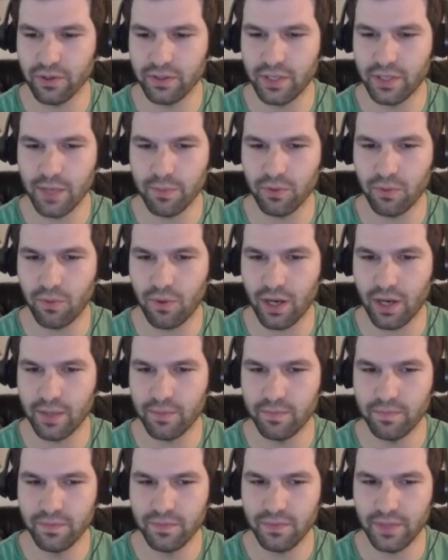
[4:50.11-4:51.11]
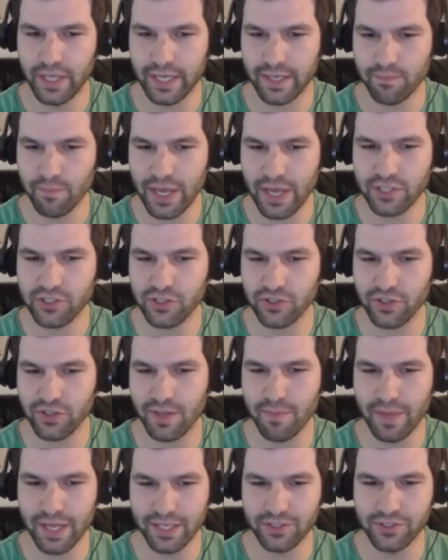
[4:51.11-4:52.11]
Number one, make sure the
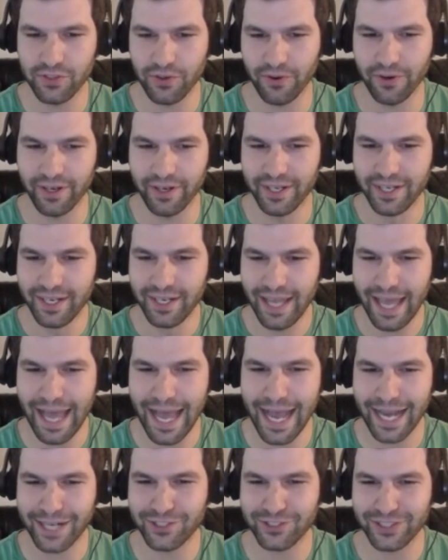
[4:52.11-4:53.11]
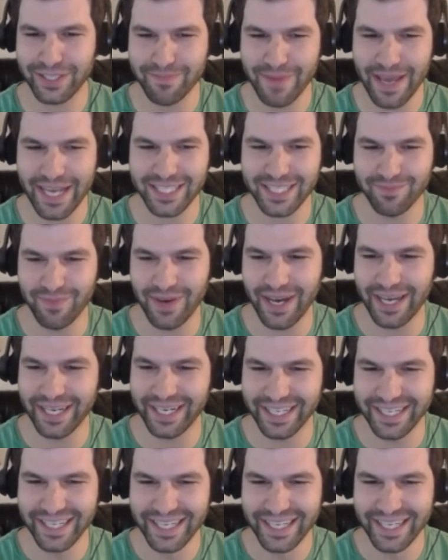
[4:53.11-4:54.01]
mentor actually makes money,